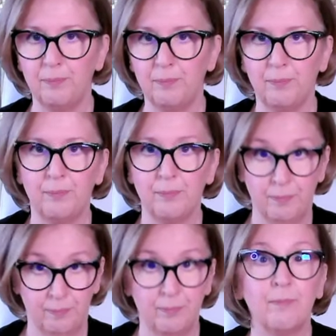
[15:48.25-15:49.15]

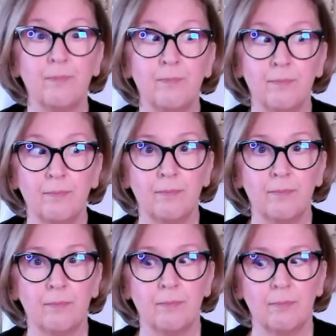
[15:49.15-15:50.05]

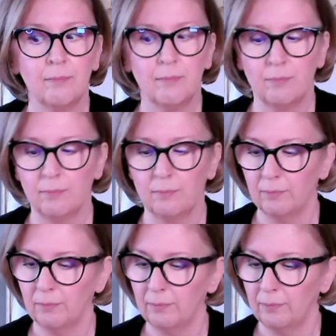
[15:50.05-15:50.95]

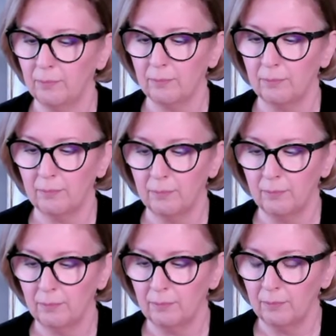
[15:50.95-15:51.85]

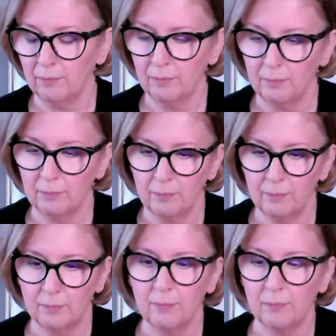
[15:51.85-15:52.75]

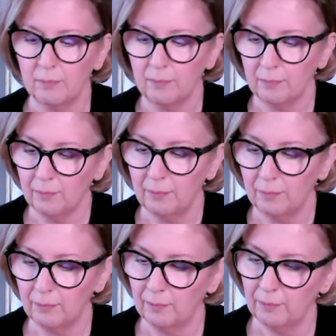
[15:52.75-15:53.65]

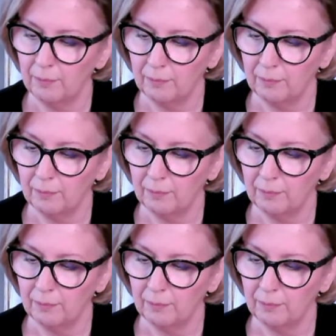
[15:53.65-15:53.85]
Nothing is said.